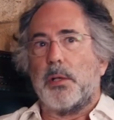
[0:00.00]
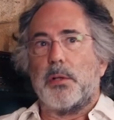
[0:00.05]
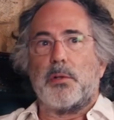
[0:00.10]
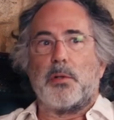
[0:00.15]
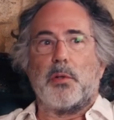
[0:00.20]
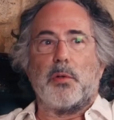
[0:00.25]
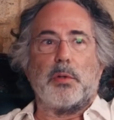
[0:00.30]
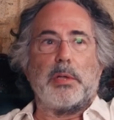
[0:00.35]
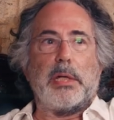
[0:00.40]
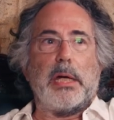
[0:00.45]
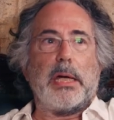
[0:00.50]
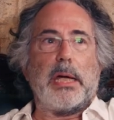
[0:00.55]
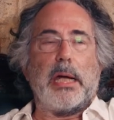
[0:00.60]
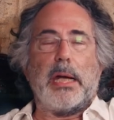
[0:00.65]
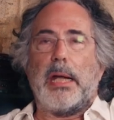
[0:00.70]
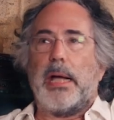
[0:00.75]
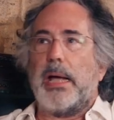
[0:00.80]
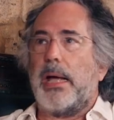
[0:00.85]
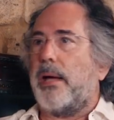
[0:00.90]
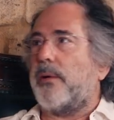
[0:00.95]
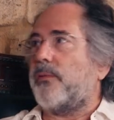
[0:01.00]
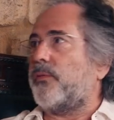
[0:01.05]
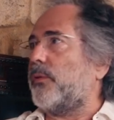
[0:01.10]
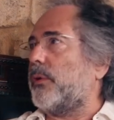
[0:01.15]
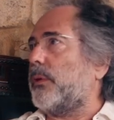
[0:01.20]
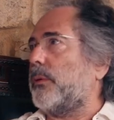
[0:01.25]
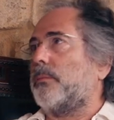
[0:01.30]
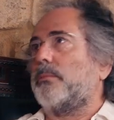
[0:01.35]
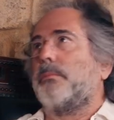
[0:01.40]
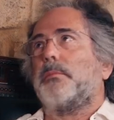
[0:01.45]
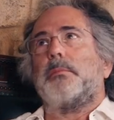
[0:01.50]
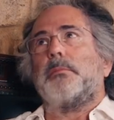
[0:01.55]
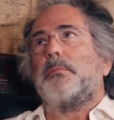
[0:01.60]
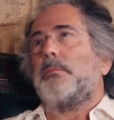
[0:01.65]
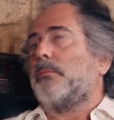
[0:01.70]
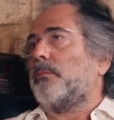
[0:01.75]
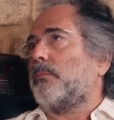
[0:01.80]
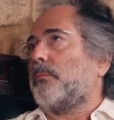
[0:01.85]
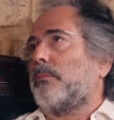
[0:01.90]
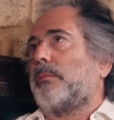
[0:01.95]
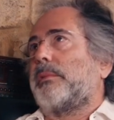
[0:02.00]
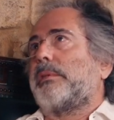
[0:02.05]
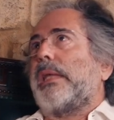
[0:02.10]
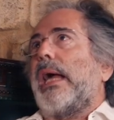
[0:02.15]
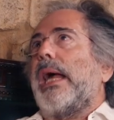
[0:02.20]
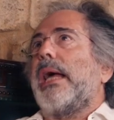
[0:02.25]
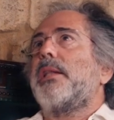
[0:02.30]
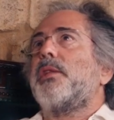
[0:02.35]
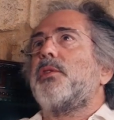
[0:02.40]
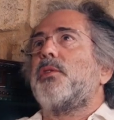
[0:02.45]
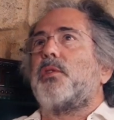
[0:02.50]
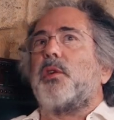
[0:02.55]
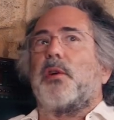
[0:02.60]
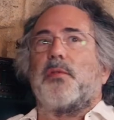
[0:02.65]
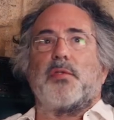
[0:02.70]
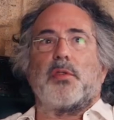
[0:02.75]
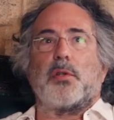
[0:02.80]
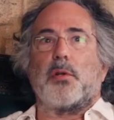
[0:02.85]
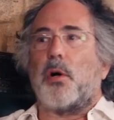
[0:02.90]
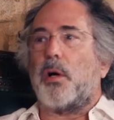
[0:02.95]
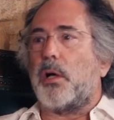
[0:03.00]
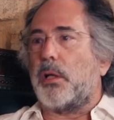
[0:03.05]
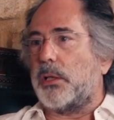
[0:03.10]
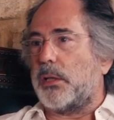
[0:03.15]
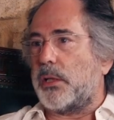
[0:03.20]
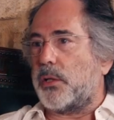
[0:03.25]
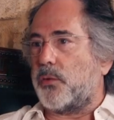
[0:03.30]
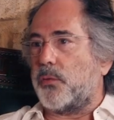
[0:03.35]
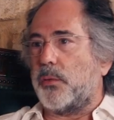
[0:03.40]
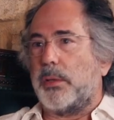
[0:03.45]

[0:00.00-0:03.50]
So they can have tens of scholars